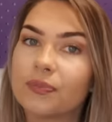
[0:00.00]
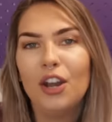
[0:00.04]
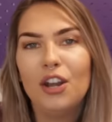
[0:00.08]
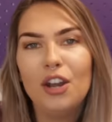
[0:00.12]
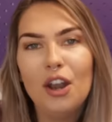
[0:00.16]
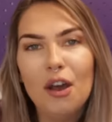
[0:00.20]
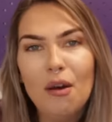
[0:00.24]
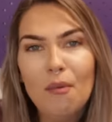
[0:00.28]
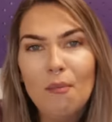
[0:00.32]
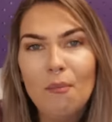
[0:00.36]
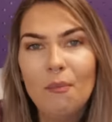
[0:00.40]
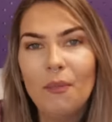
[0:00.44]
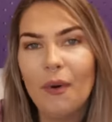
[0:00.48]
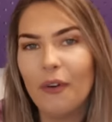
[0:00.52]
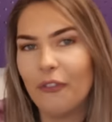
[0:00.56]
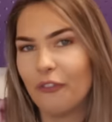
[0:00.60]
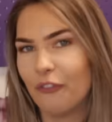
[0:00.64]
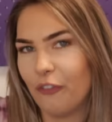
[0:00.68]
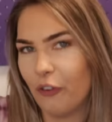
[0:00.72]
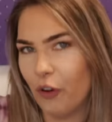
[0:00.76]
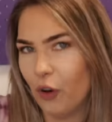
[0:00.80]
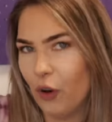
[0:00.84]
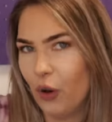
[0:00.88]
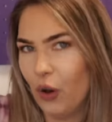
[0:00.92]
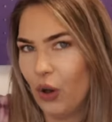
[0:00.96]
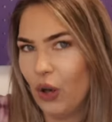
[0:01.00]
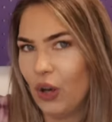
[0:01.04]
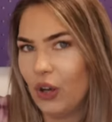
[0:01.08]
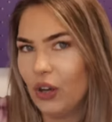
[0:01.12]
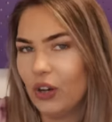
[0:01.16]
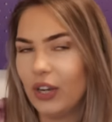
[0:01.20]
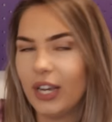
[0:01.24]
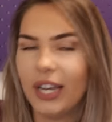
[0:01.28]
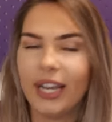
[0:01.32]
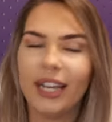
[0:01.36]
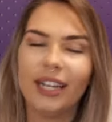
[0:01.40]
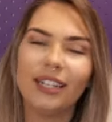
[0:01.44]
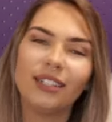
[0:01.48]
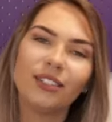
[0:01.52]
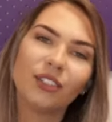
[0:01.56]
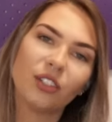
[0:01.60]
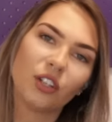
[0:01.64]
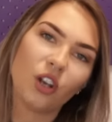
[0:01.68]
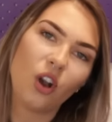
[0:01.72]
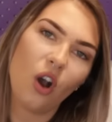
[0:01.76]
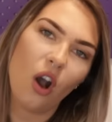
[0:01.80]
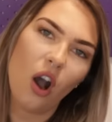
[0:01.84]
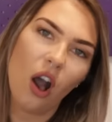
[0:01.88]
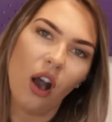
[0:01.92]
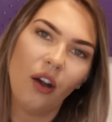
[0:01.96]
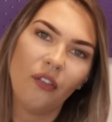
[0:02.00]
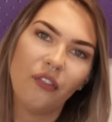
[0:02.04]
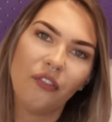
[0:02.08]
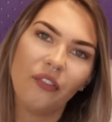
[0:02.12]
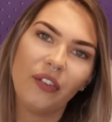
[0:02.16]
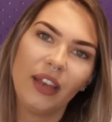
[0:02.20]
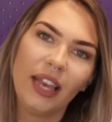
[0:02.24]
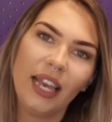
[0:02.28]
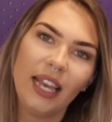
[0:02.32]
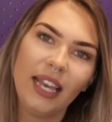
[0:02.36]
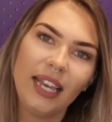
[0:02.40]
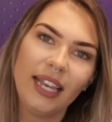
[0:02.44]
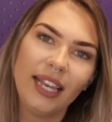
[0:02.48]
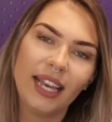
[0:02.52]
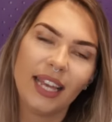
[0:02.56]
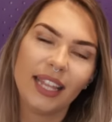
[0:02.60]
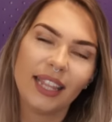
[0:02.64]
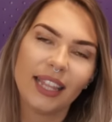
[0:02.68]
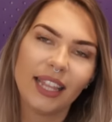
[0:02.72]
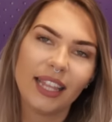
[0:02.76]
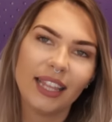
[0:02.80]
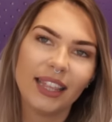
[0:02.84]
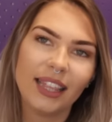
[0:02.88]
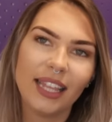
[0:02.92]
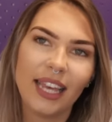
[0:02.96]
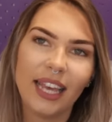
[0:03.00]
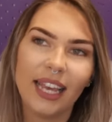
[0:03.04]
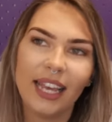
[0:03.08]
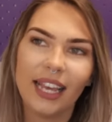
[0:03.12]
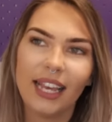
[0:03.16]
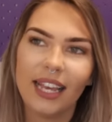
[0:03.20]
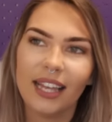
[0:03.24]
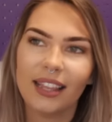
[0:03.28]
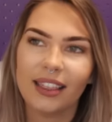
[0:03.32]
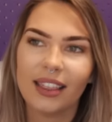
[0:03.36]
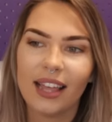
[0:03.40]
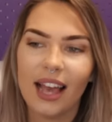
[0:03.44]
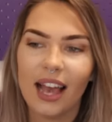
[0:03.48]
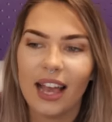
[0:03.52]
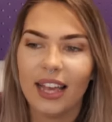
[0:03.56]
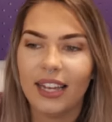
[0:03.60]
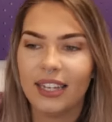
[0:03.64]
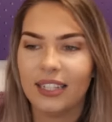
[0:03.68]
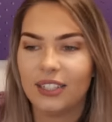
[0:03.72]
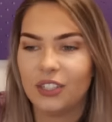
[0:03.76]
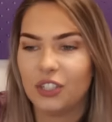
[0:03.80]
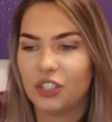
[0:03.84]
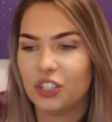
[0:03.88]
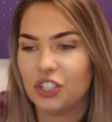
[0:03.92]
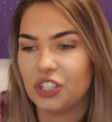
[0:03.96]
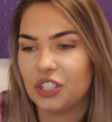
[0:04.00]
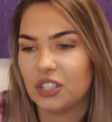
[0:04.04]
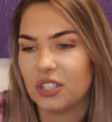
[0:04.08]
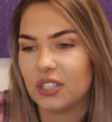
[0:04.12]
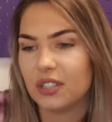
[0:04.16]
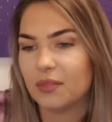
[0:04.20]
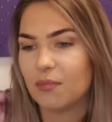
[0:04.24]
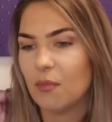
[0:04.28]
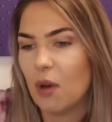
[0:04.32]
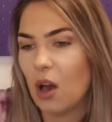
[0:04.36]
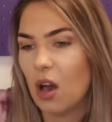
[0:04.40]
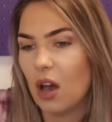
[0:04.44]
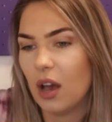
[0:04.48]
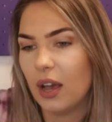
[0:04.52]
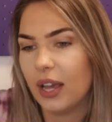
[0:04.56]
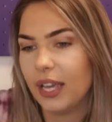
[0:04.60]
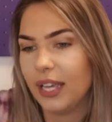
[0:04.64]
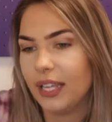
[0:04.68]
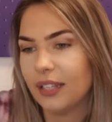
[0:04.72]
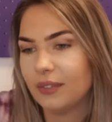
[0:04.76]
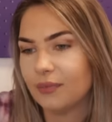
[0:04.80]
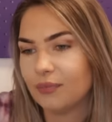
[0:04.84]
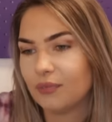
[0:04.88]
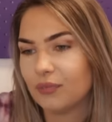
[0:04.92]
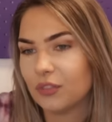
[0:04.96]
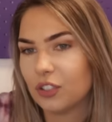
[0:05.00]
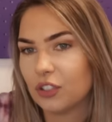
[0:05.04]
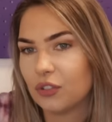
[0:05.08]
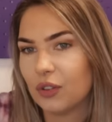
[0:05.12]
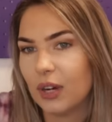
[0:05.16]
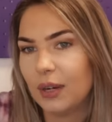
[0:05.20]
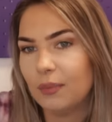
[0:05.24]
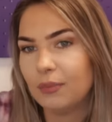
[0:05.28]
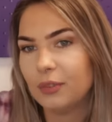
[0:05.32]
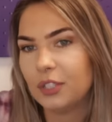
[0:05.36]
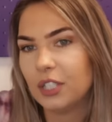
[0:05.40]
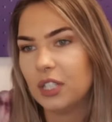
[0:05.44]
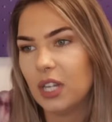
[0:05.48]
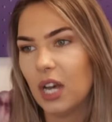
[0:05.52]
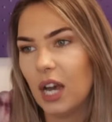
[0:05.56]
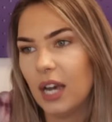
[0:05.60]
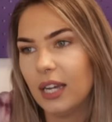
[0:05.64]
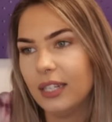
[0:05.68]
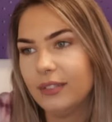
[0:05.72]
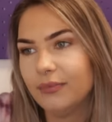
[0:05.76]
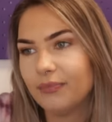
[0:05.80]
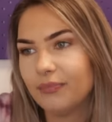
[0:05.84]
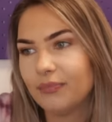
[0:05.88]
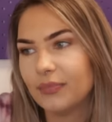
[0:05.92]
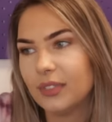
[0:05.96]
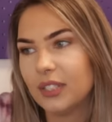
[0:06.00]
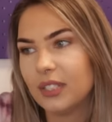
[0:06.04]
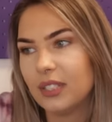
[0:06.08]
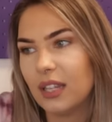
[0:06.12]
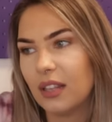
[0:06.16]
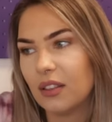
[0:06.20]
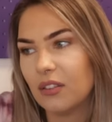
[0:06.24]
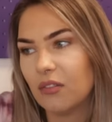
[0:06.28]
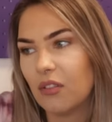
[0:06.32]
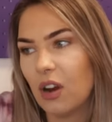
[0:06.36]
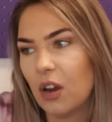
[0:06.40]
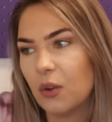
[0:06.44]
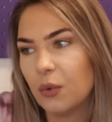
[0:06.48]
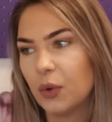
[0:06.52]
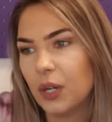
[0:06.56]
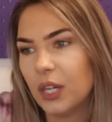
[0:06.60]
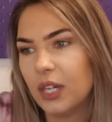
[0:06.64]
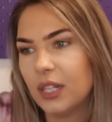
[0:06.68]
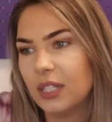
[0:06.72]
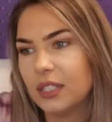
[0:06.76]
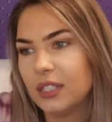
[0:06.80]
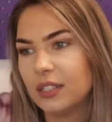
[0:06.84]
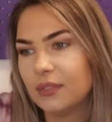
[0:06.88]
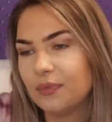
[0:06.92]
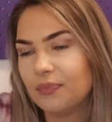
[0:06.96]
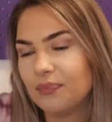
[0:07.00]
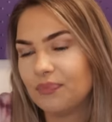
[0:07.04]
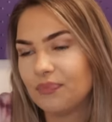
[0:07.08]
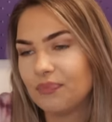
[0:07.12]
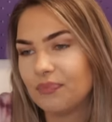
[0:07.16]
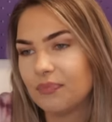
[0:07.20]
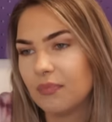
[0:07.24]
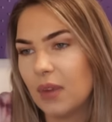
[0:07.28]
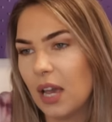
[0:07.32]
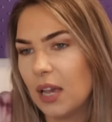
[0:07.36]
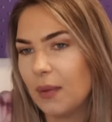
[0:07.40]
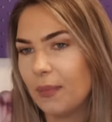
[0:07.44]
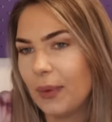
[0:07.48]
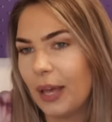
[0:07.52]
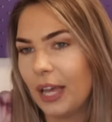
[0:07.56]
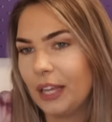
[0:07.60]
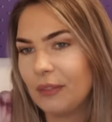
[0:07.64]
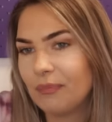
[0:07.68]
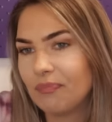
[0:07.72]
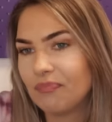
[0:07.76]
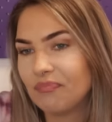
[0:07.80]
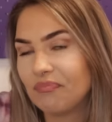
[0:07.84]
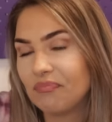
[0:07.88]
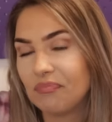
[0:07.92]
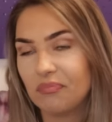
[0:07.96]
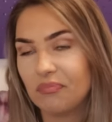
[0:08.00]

Number four is coffee, the thing that is just my kryptonite. Is that the right word? Maybe.